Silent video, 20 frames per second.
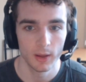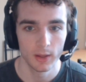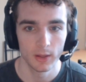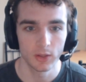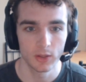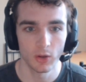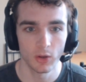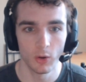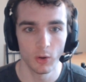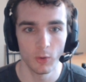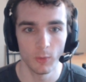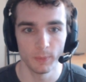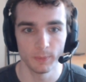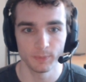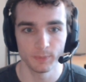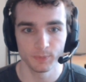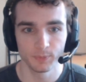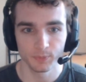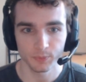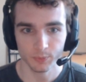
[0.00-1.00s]
So
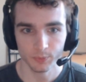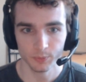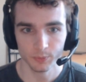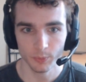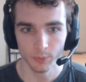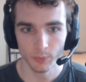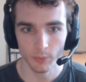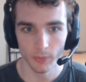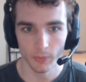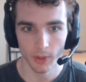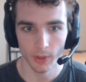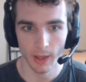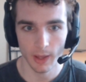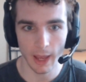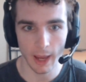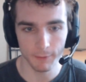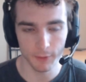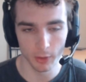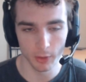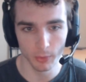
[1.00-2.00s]

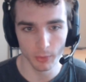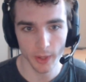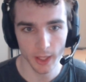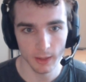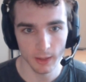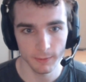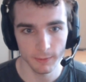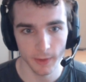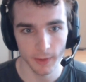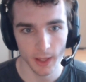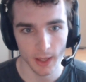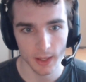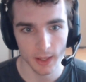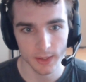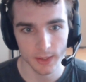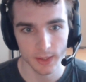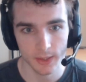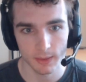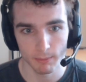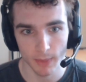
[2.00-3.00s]
after laning
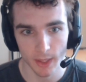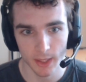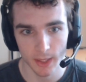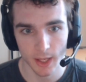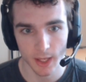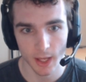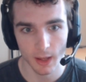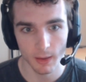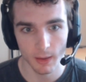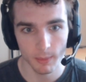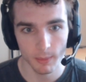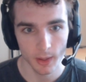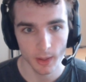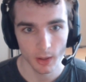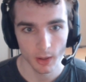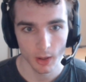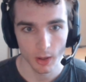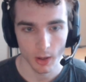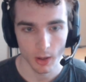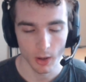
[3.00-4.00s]
phase, mid game,
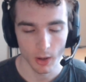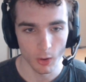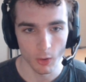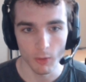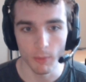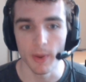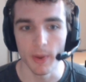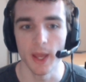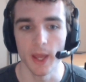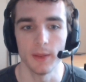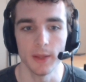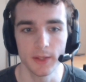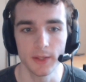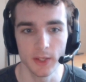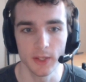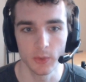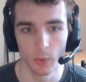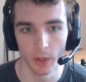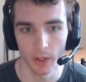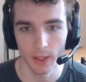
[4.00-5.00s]
oh man, this
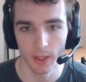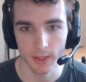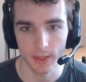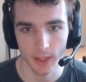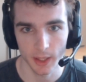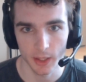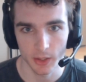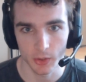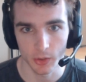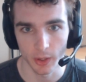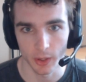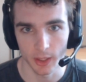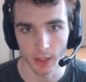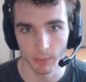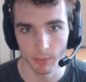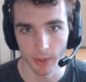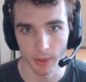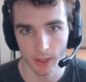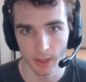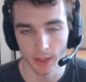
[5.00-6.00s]
is where it gets kind of tricky,
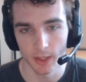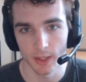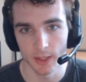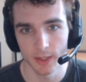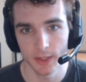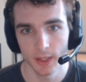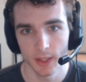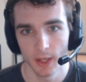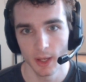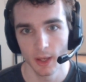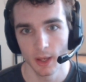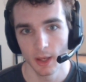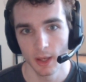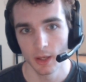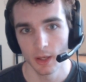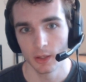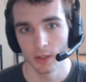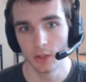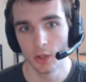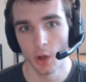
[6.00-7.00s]
because
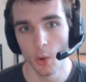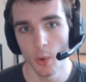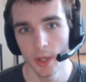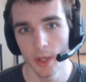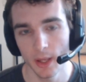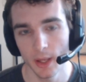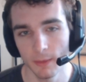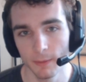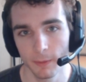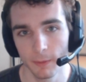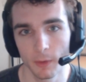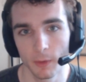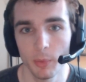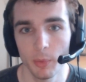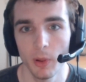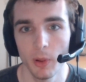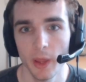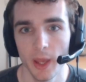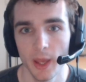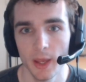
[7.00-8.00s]
going in for
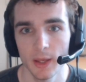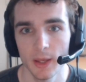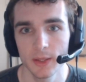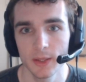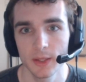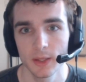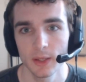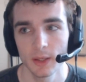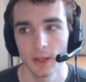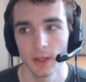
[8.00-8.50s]
plays